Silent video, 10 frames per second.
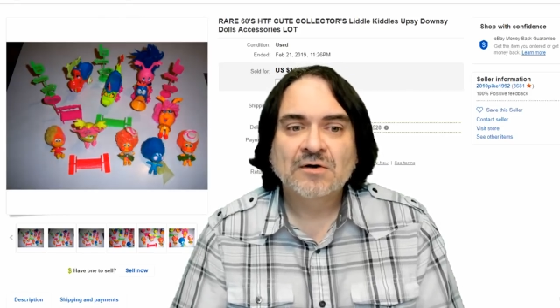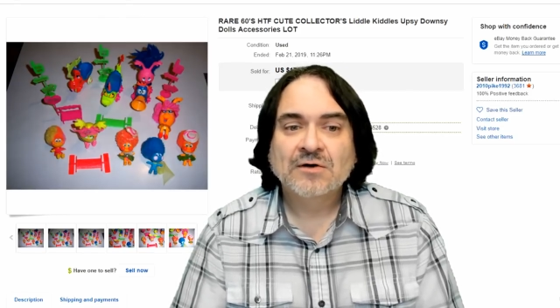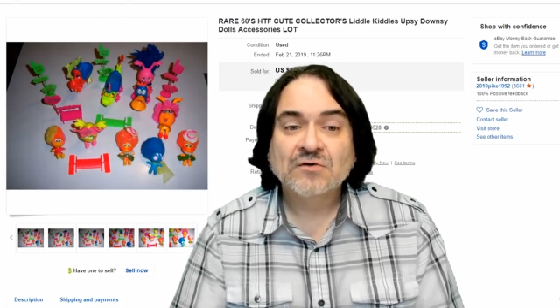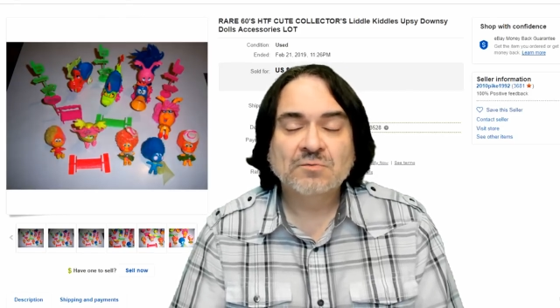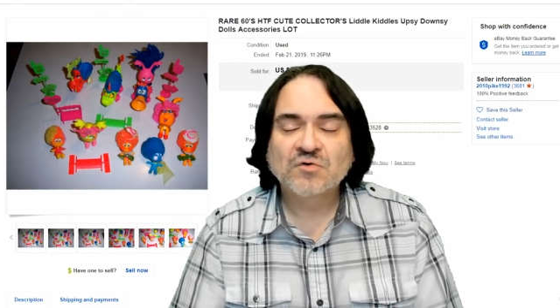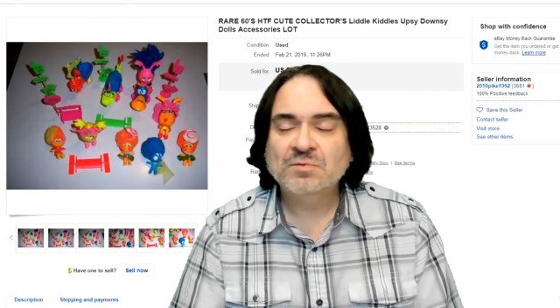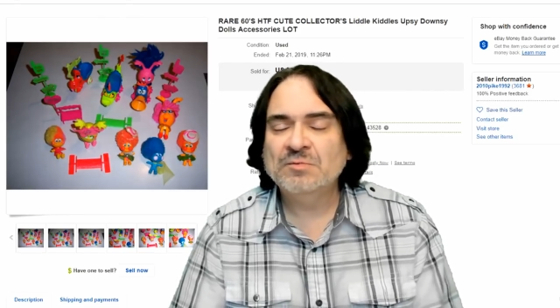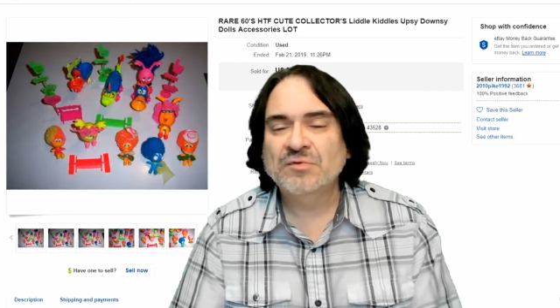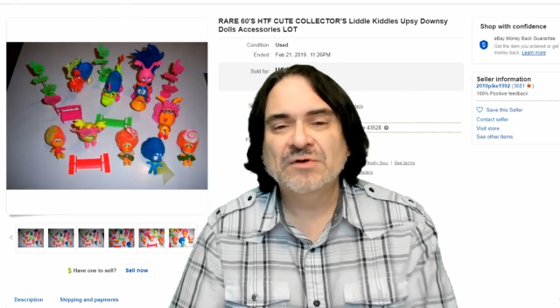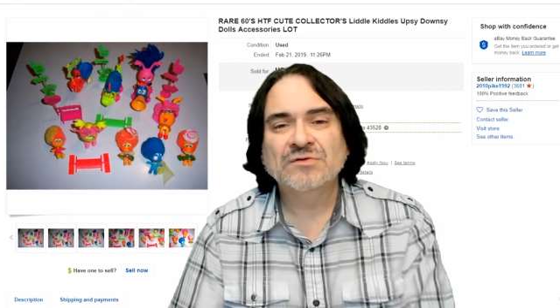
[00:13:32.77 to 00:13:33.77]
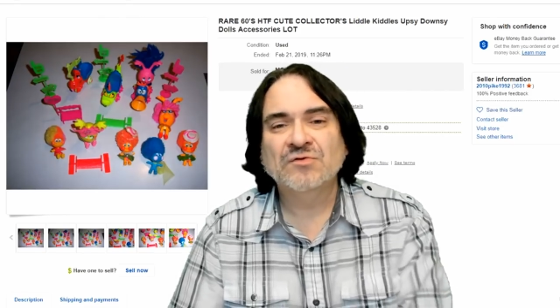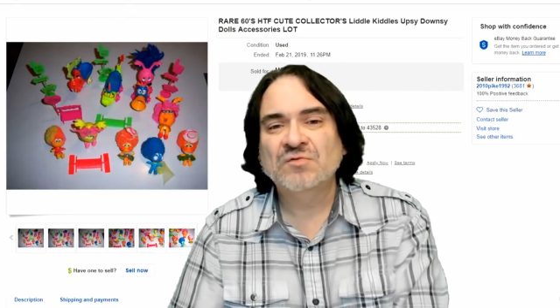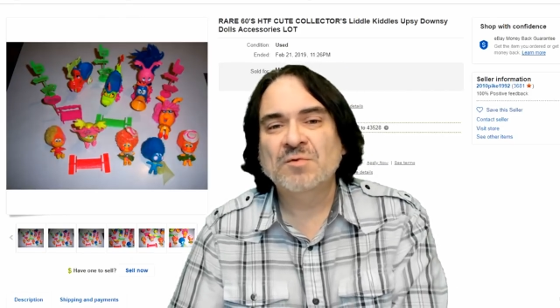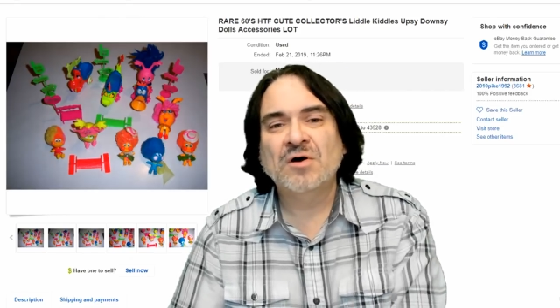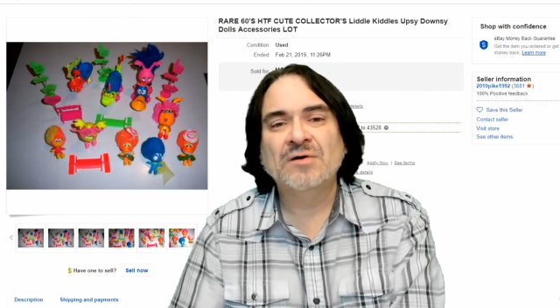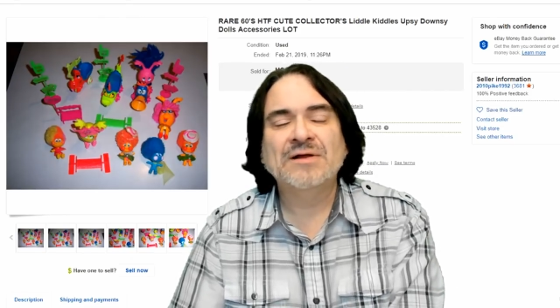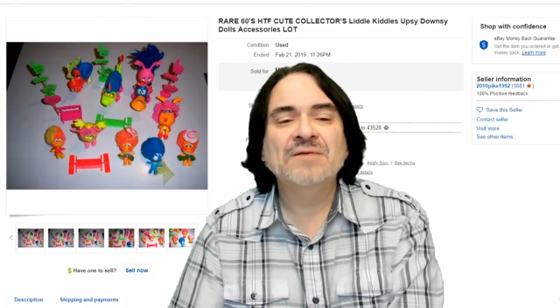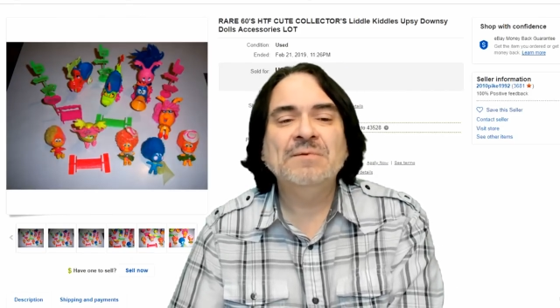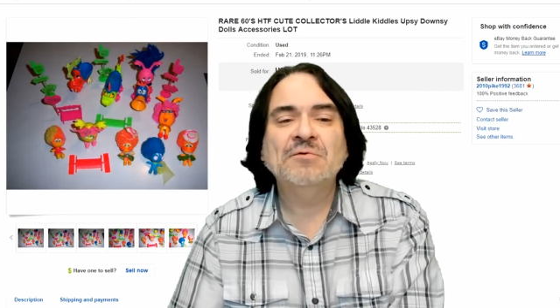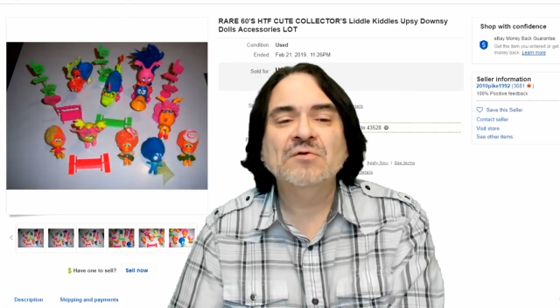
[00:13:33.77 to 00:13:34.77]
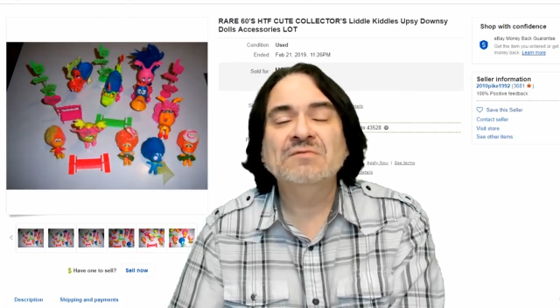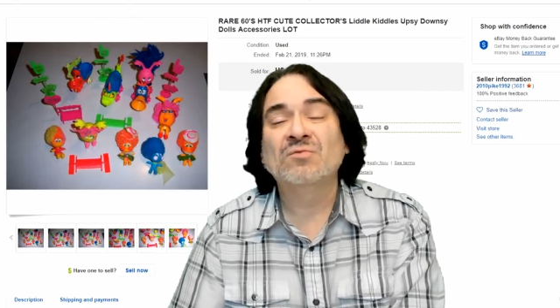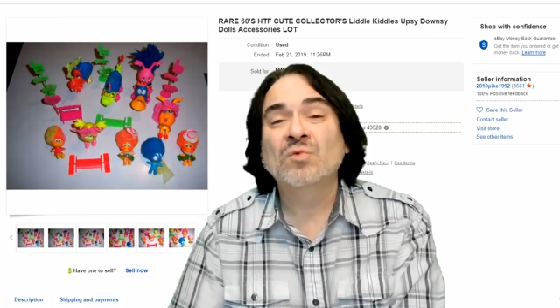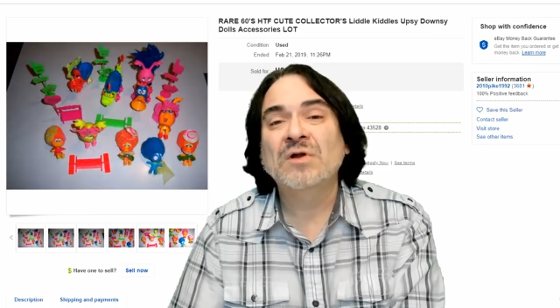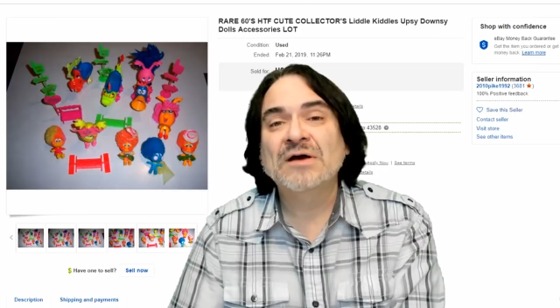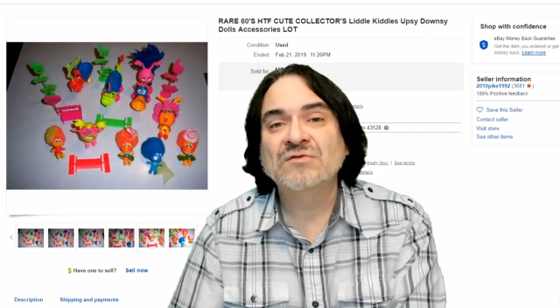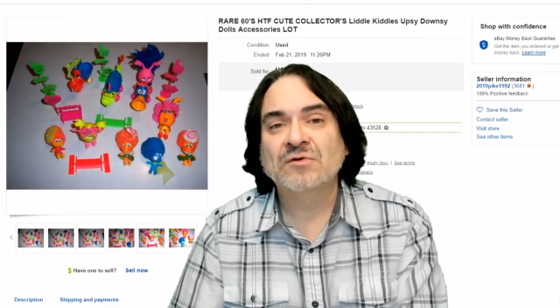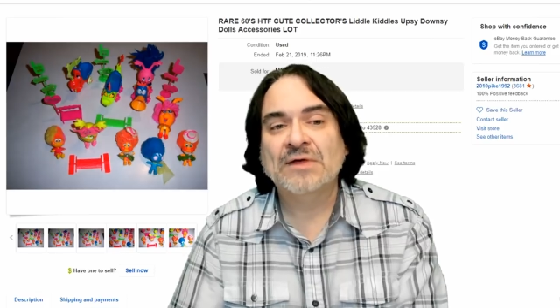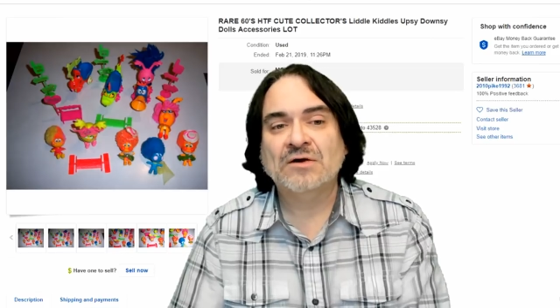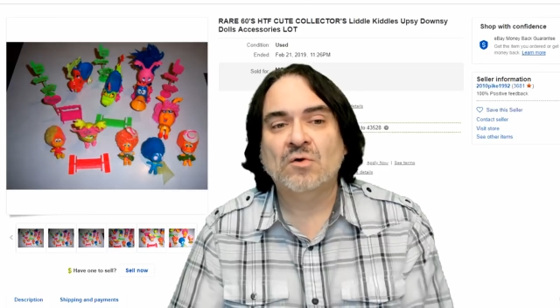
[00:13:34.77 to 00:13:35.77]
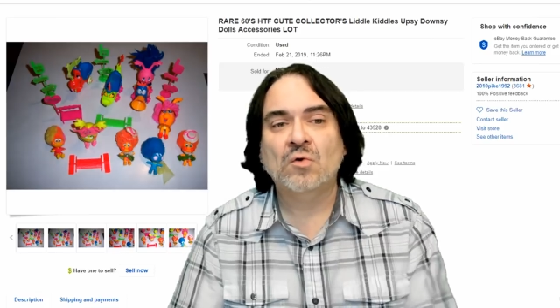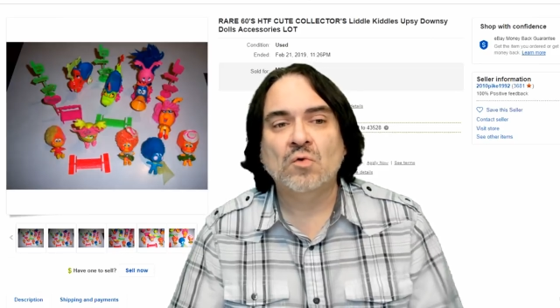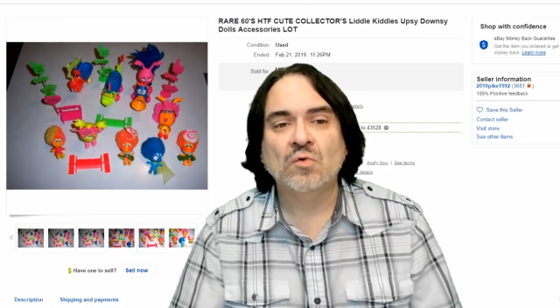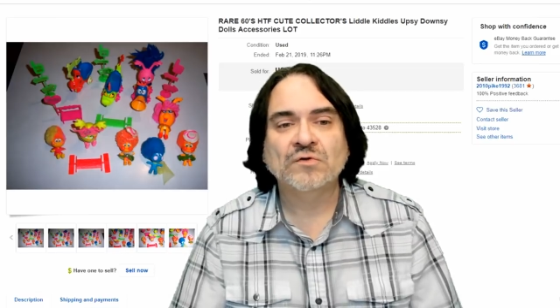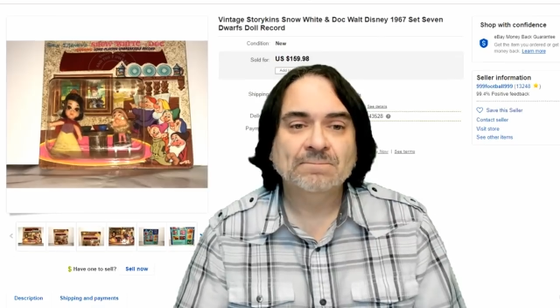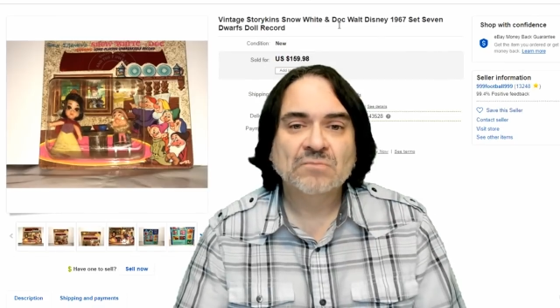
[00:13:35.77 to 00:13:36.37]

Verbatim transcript: Because most people think they're small. A lot of people don't even realize they're that old.